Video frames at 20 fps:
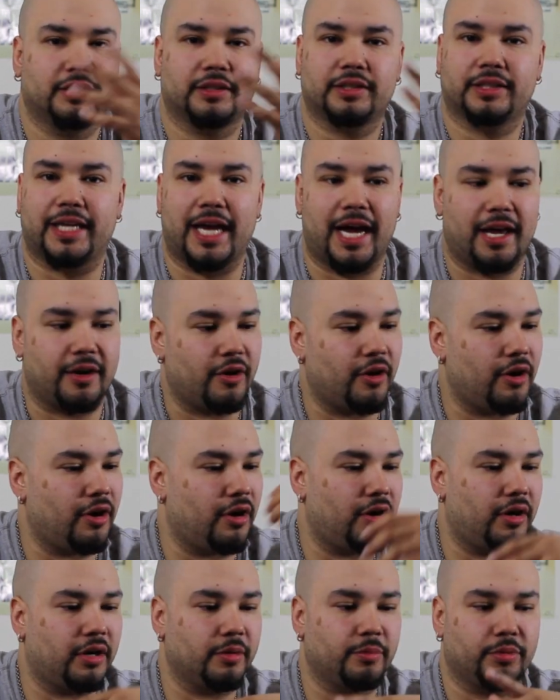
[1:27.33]
Scott
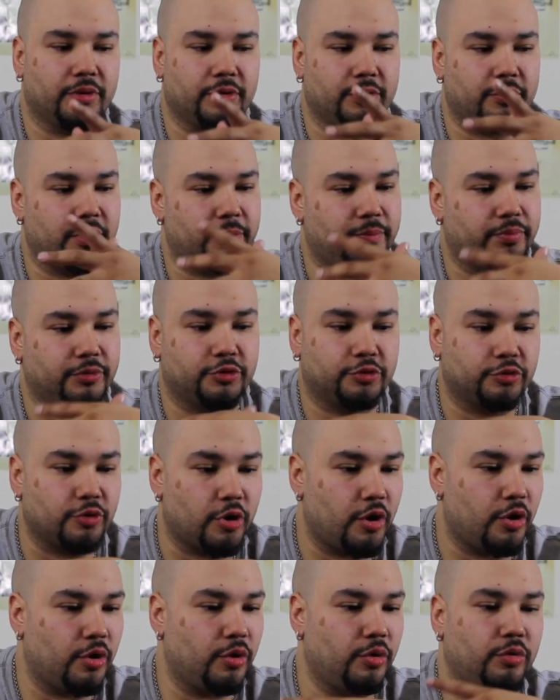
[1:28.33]
Hall, Alberto Love
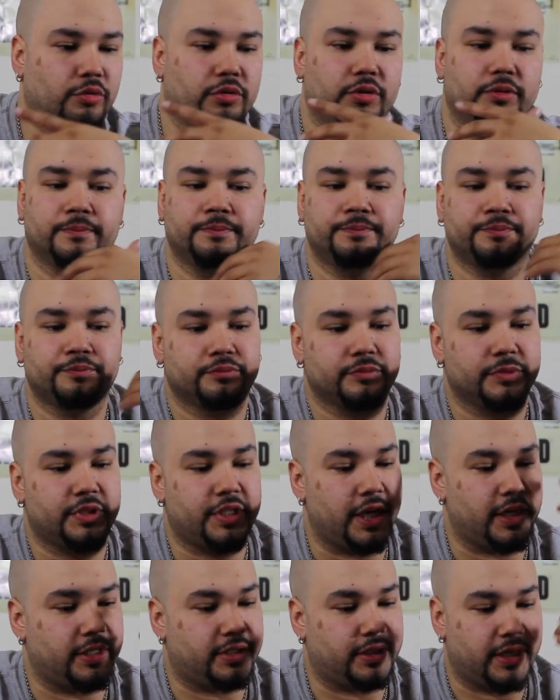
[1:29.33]
Patron,
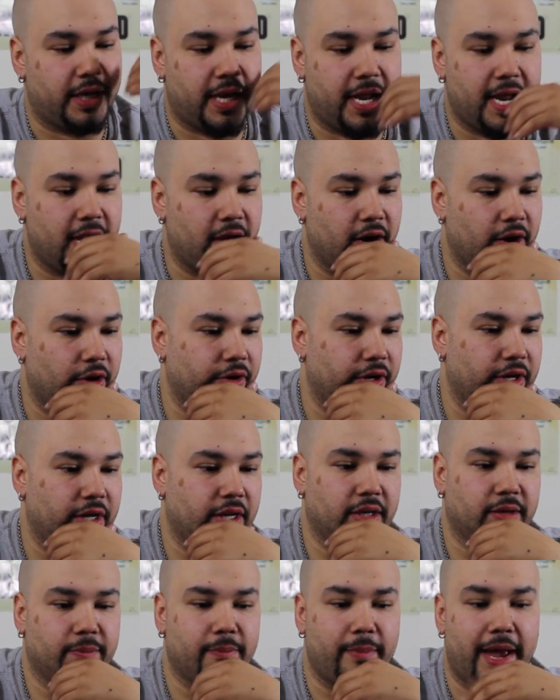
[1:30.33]
Jason
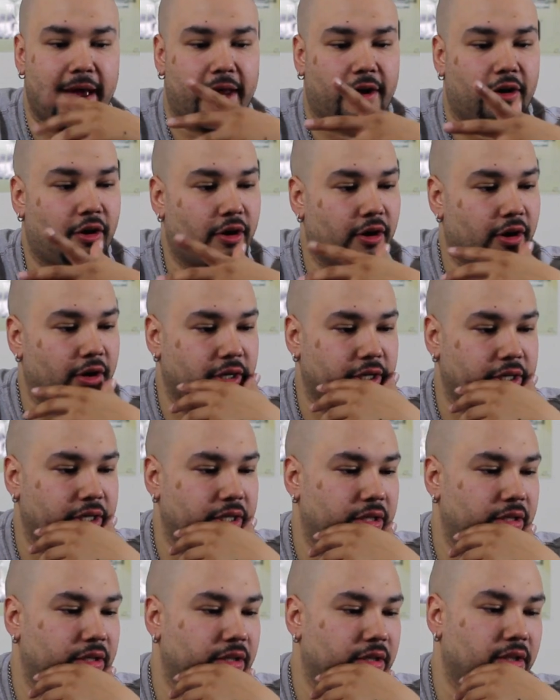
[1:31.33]
Aaron, Matt
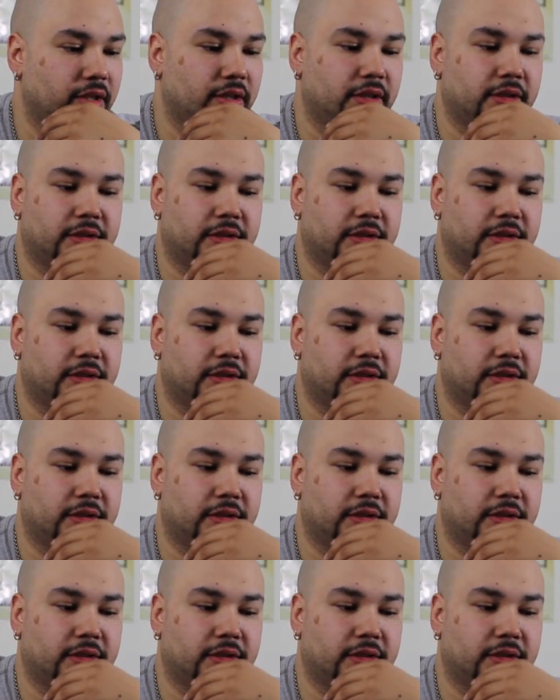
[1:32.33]
Hardy.